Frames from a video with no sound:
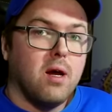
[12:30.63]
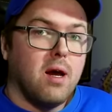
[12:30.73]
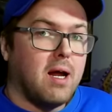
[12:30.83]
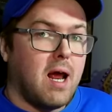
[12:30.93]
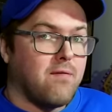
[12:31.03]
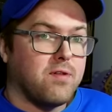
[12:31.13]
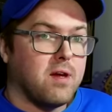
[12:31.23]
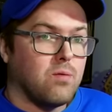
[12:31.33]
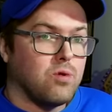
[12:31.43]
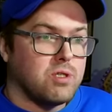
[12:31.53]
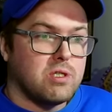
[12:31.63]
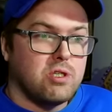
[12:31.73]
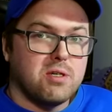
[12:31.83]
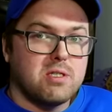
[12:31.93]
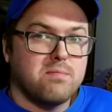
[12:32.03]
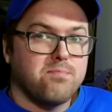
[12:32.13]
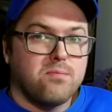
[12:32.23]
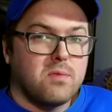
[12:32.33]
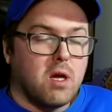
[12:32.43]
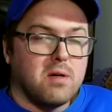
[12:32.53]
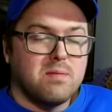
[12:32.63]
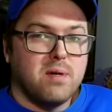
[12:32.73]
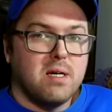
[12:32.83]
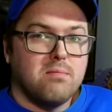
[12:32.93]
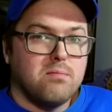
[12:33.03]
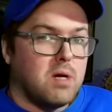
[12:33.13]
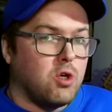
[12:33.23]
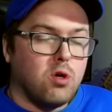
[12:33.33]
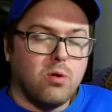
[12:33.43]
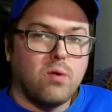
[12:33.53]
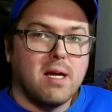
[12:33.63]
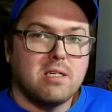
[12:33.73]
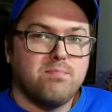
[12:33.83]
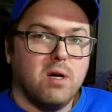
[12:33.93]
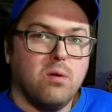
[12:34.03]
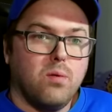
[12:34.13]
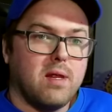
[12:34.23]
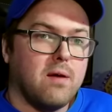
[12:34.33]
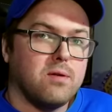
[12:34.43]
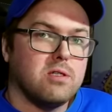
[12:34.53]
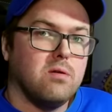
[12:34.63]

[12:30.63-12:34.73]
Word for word: and everything was just going to be a normal race, but without the two